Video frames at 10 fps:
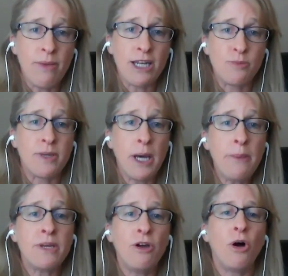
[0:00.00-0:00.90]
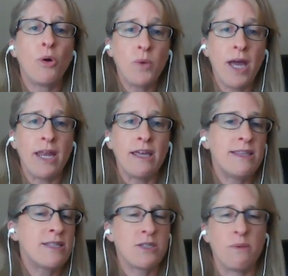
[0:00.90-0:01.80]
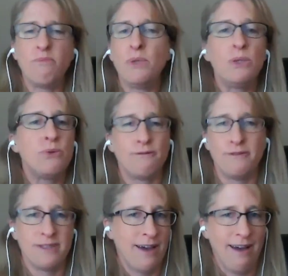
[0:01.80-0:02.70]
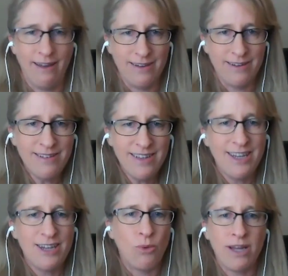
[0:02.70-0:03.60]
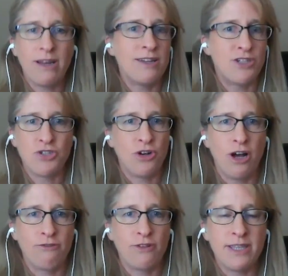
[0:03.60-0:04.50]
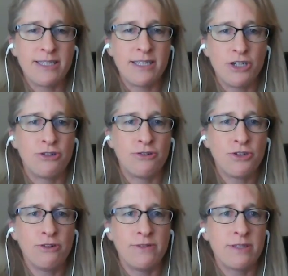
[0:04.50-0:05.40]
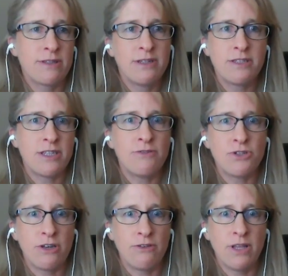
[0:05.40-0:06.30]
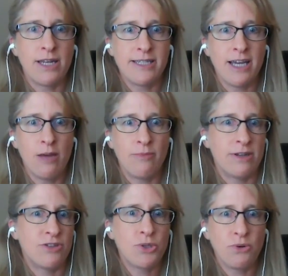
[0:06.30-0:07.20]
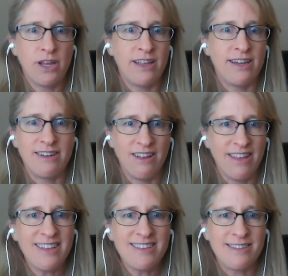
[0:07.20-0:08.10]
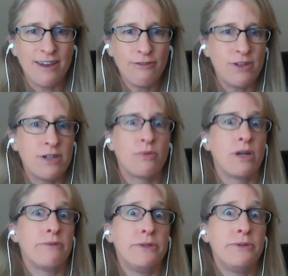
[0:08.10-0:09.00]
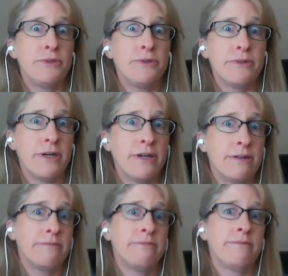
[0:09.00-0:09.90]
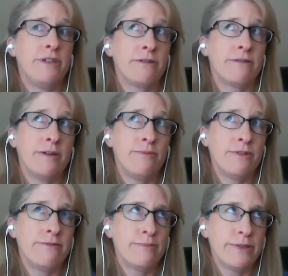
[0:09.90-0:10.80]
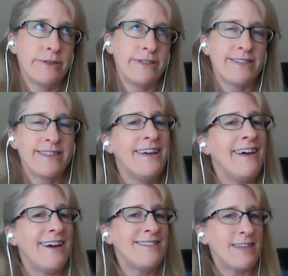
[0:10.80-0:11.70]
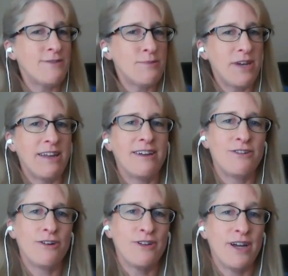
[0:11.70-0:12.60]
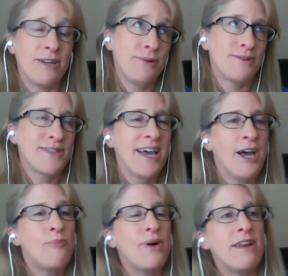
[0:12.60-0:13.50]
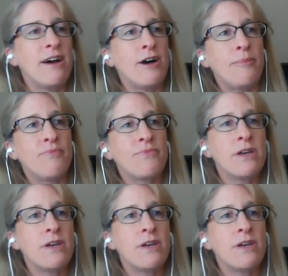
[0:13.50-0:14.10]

management company already, this is a beautiful tie in. Why not just start offering this additional service? Save yourself a lot of time on screening and all that stuff. You can probably reduce your uh, your number of employees and save some yeah. money on your overhead. Who knows? But um,